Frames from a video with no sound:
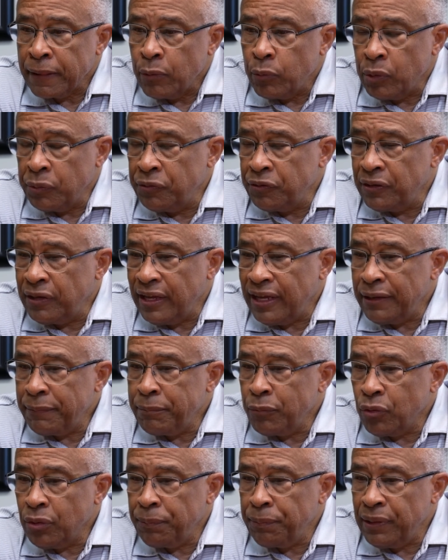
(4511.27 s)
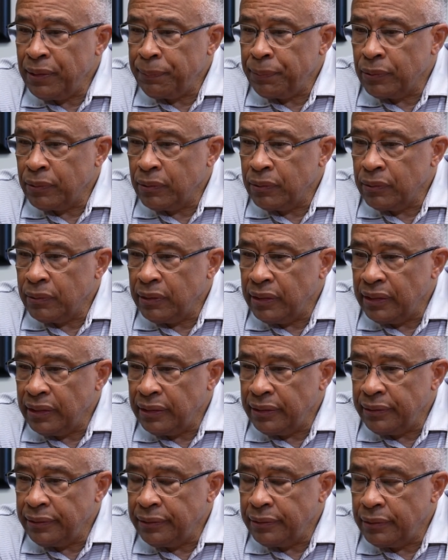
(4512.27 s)
We would have had more people
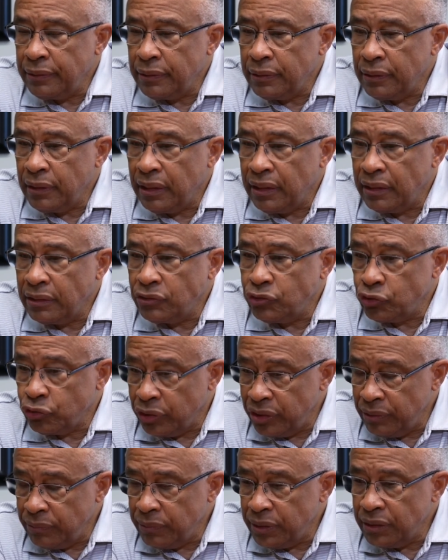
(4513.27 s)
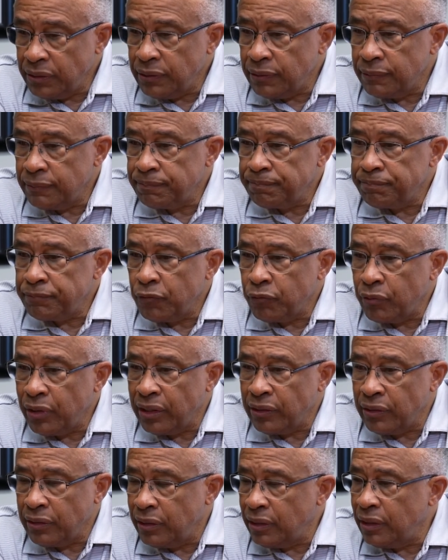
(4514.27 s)
in treatment
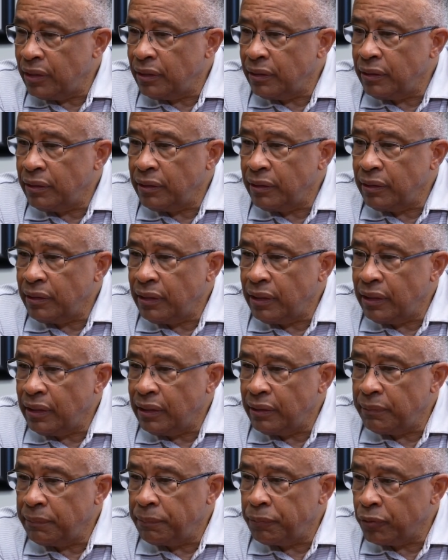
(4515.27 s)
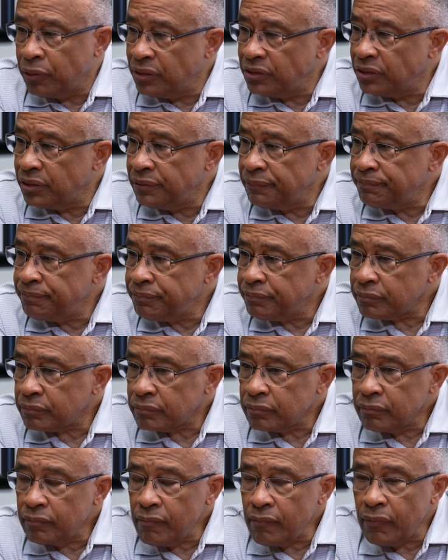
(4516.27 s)
rather than in prison.
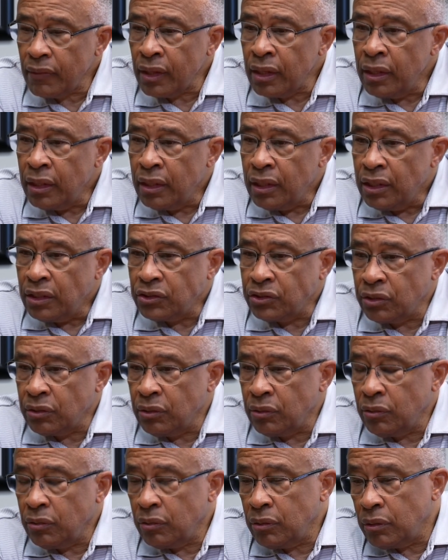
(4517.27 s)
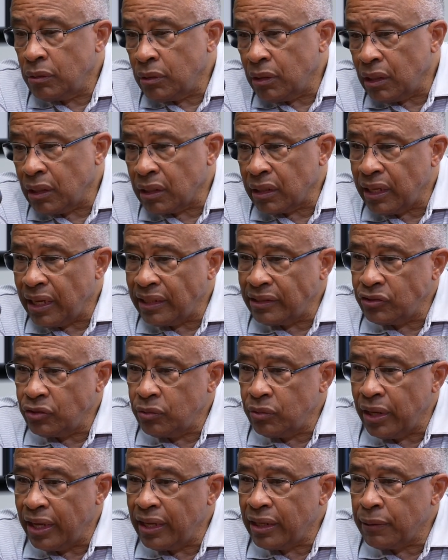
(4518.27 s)
So guys
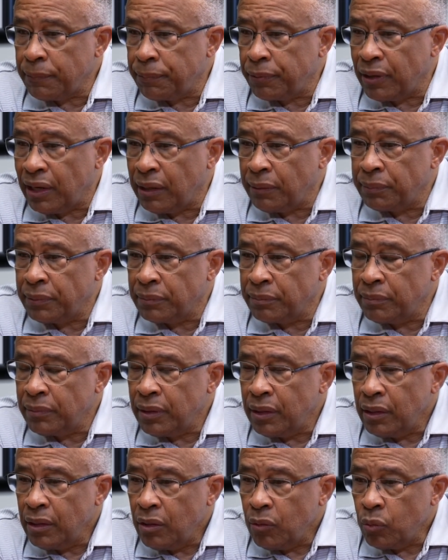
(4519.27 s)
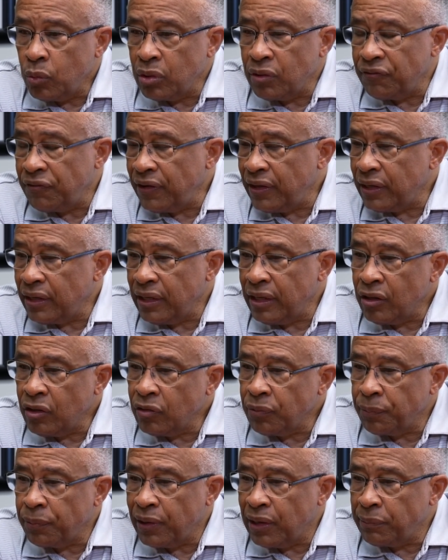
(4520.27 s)
who had a problem would have had a
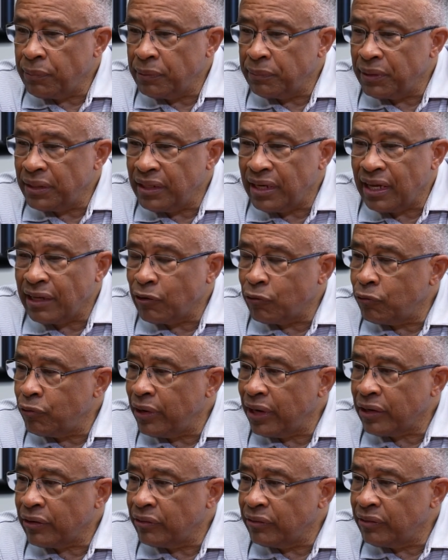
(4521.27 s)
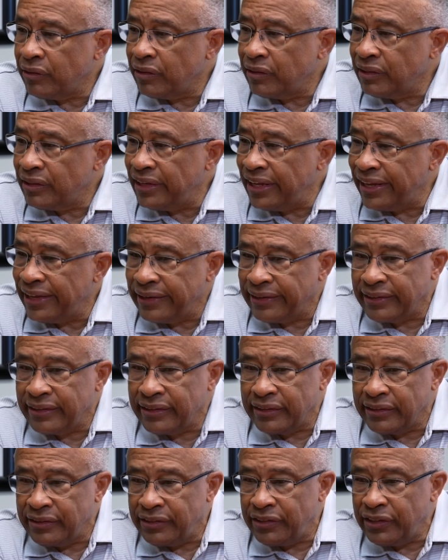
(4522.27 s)
health problem and not a record that
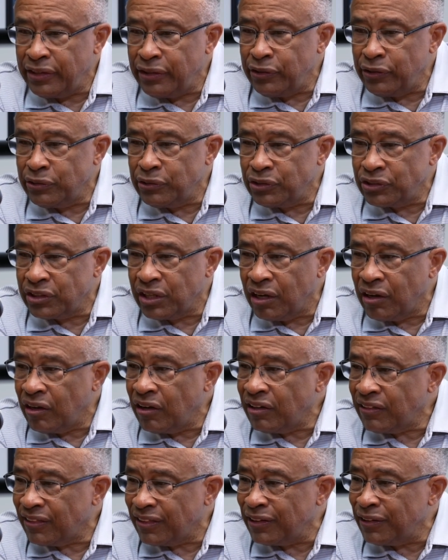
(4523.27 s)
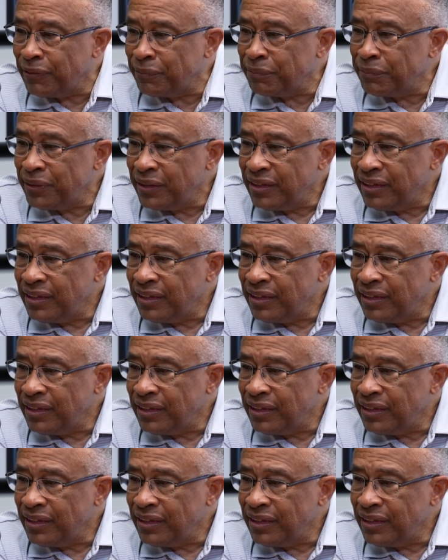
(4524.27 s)
continues to haunt them,